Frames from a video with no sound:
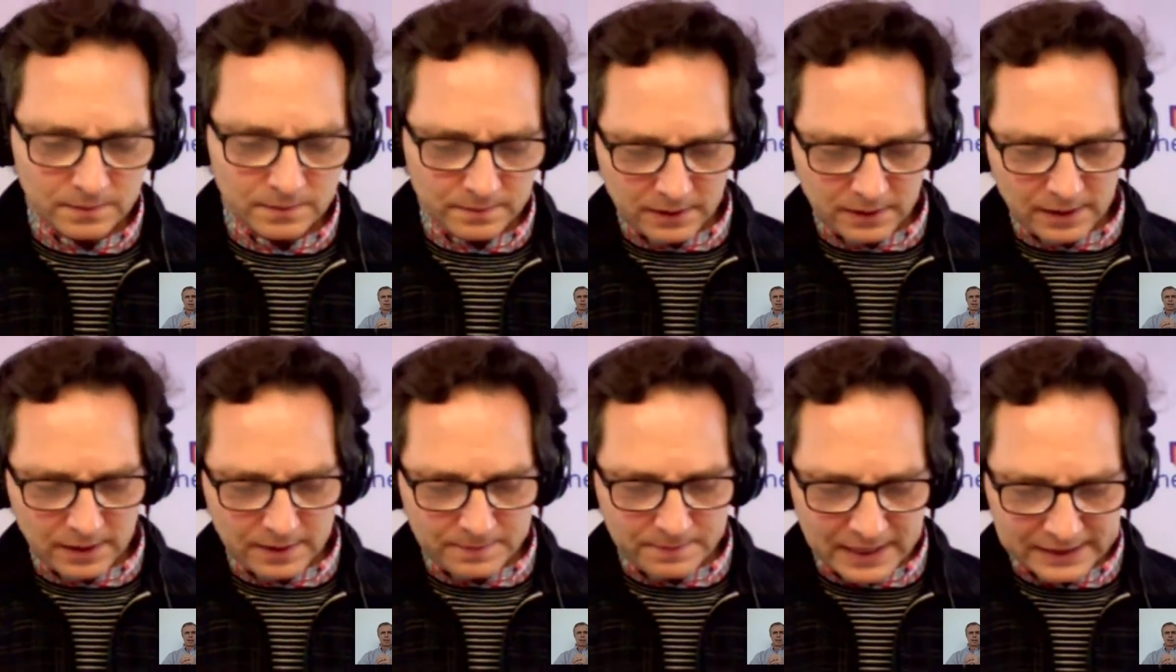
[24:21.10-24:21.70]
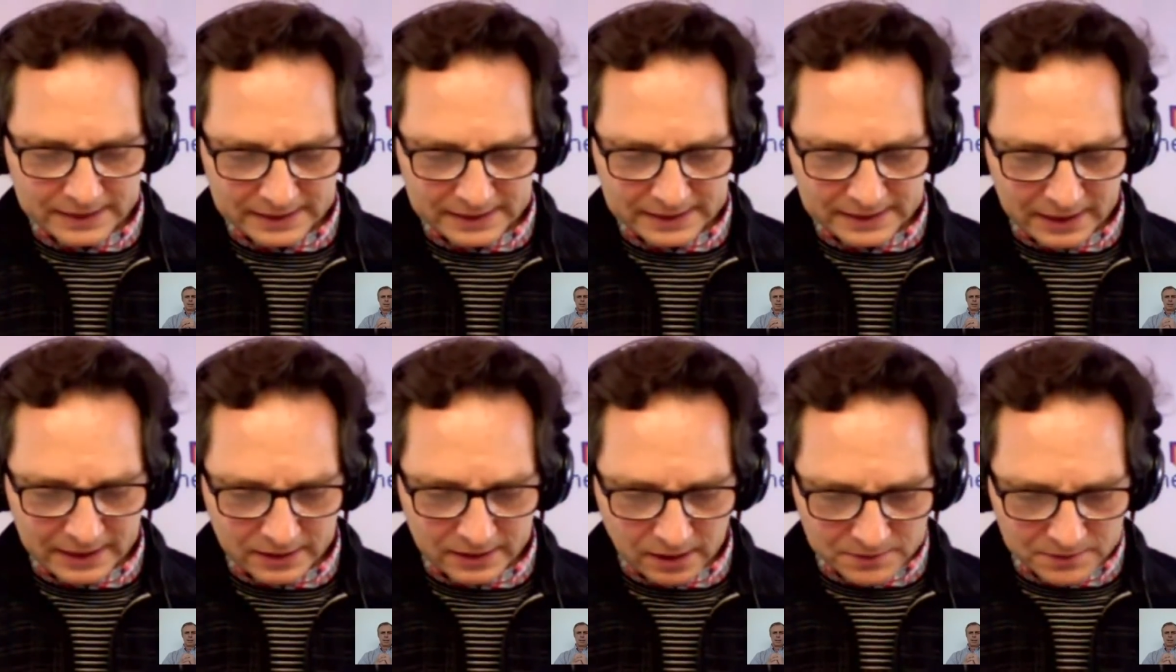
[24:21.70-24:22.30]
but in
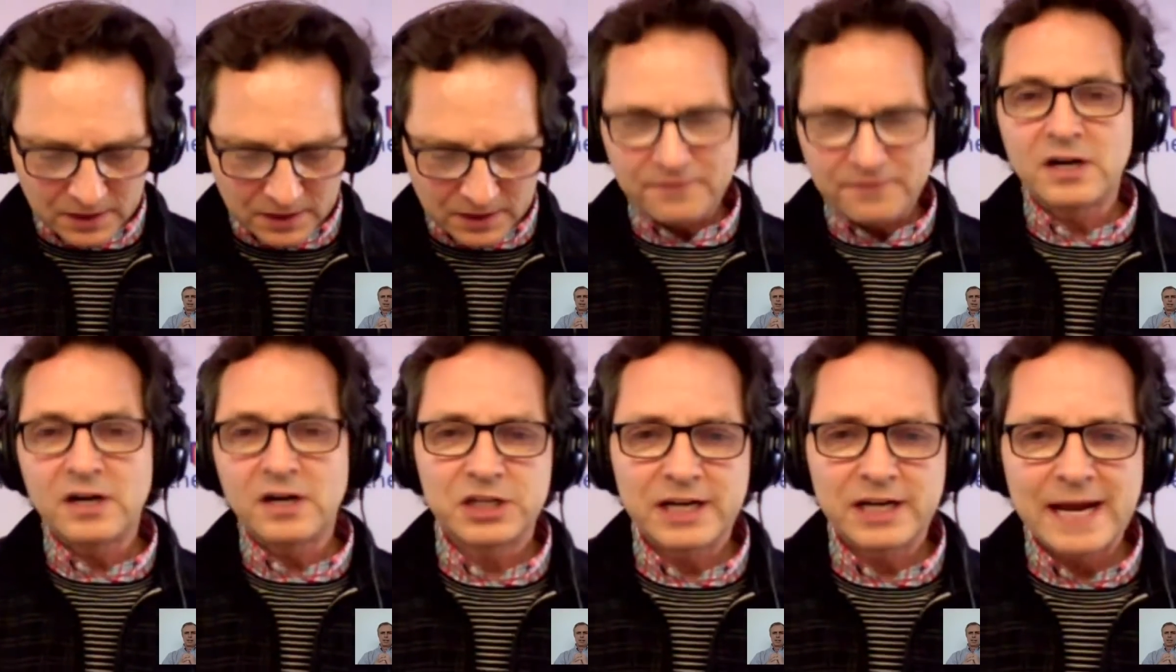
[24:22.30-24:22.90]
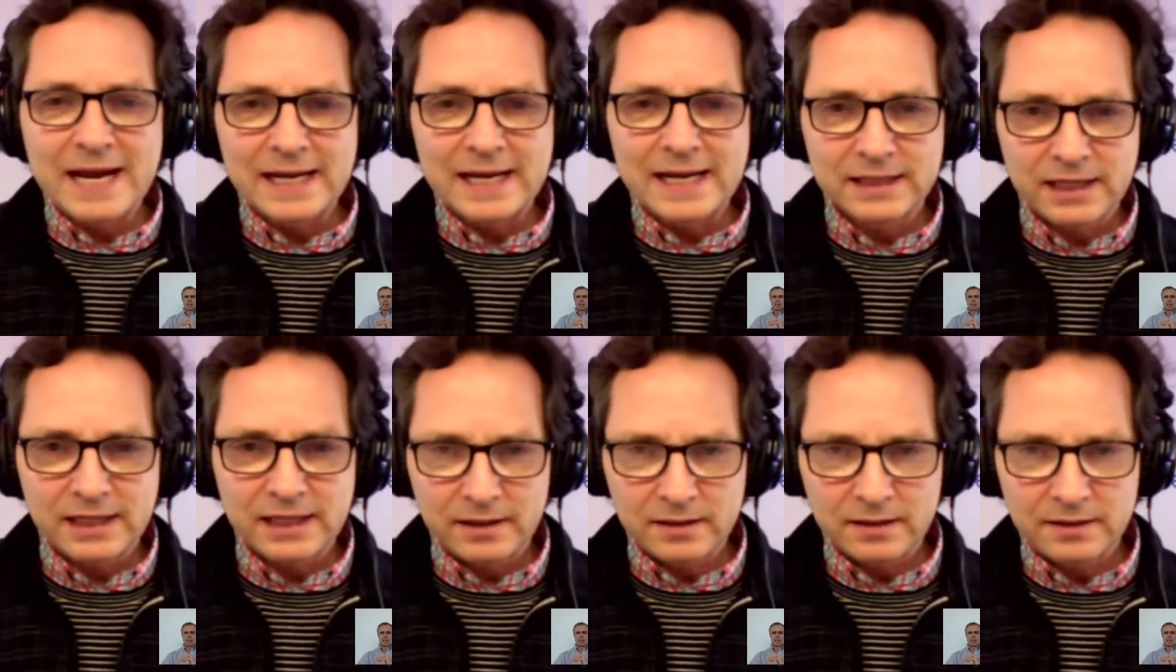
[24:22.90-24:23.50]
terms of
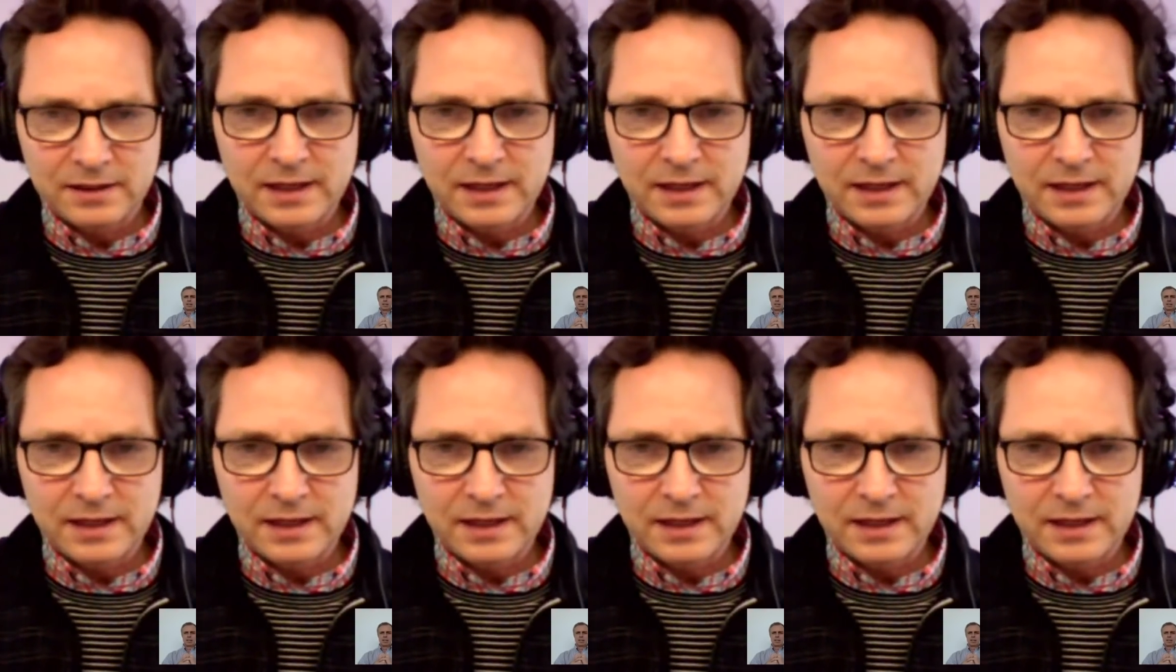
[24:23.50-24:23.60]
functionality,